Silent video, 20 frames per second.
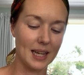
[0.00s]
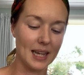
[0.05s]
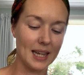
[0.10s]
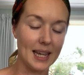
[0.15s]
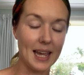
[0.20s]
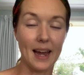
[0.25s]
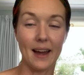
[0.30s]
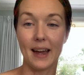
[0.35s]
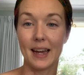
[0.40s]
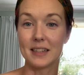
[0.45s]

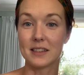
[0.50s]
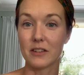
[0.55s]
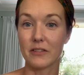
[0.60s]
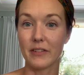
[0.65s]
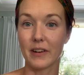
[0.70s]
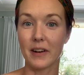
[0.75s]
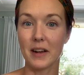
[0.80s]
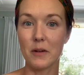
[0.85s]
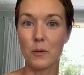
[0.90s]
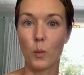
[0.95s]
It's a
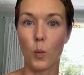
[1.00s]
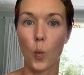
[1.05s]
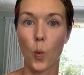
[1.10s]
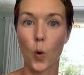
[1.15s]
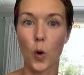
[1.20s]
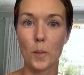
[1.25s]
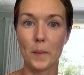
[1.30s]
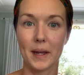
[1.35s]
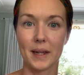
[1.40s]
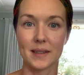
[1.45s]
very
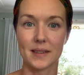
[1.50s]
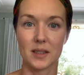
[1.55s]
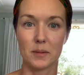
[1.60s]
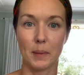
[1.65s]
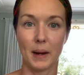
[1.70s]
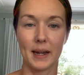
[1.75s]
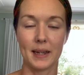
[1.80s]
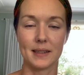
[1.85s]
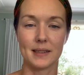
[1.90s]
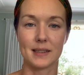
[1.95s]
warming
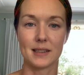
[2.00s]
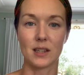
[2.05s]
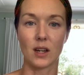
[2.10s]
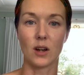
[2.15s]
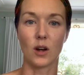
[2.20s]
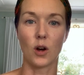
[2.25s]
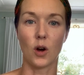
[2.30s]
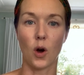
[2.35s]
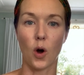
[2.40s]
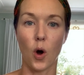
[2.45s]
spice
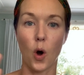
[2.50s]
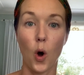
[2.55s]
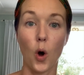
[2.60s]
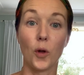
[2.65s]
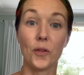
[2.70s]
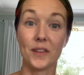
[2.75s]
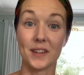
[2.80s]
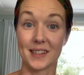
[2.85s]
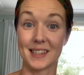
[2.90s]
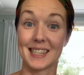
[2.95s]

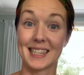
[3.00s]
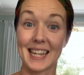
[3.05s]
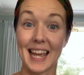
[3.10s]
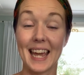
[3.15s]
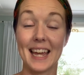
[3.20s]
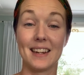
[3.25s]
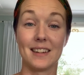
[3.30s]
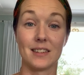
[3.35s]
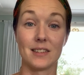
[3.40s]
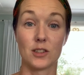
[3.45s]
on the
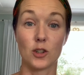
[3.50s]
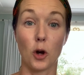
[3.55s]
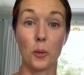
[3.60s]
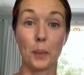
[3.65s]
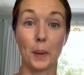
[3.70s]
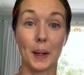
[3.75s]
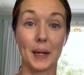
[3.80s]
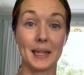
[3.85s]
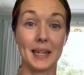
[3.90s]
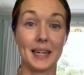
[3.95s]
skin
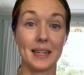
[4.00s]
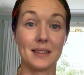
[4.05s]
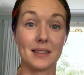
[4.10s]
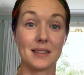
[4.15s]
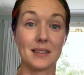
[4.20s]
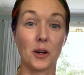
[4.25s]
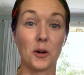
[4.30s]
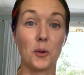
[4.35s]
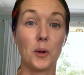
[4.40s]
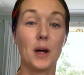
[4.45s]
topically.
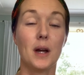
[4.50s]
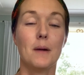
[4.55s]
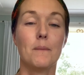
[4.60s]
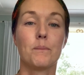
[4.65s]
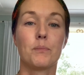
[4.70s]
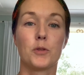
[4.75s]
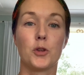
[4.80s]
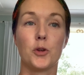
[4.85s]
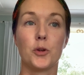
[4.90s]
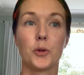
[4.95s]
So
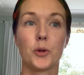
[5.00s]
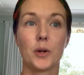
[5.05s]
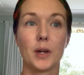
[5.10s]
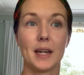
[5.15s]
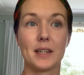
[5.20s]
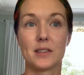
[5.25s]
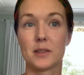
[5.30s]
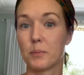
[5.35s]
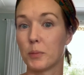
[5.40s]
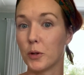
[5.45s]

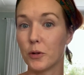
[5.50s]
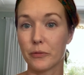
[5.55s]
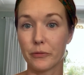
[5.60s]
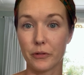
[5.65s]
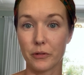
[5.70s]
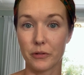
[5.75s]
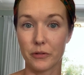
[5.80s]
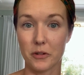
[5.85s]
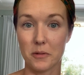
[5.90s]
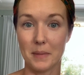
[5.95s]
it's
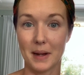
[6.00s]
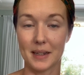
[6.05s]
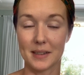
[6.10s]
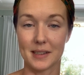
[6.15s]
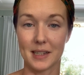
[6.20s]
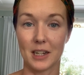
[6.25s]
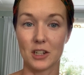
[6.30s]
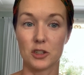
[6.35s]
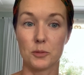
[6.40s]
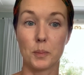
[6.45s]
beautiful for
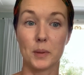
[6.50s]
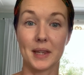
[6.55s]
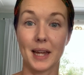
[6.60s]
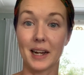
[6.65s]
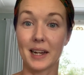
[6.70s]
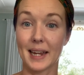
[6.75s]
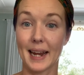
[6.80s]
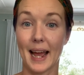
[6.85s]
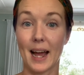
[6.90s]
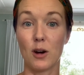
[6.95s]
massage, but
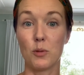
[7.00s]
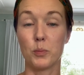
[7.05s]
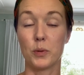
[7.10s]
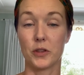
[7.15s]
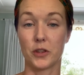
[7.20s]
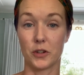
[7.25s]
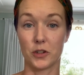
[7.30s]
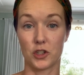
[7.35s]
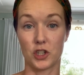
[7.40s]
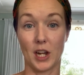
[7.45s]
that could help
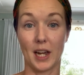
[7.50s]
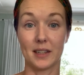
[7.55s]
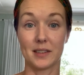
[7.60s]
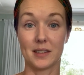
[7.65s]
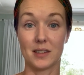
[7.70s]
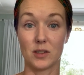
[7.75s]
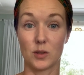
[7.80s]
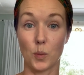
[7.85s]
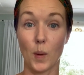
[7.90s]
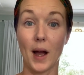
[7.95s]
with your
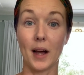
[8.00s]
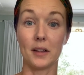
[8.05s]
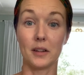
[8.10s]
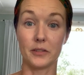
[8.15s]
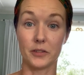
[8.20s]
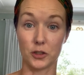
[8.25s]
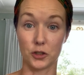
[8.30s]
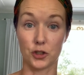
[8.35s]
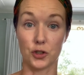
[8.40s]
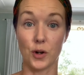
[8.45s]
chest as well
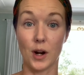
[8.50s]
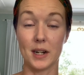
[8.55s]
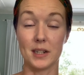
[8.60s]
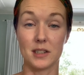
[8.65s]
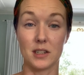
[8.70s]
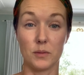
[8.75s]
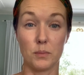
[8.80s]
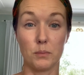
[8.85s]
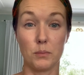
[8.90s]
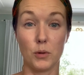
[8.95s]
if you're trying
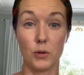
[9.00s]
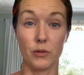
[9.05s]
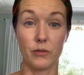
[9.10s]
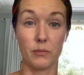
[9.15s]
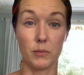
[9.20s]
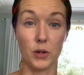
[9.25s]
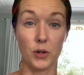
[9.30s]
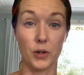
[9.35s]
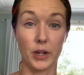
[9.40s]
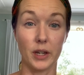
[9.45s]
to move
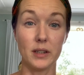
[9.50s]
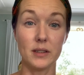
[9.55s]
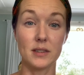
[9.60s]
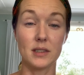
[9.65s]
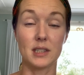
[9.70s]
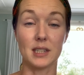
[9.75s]
mucus.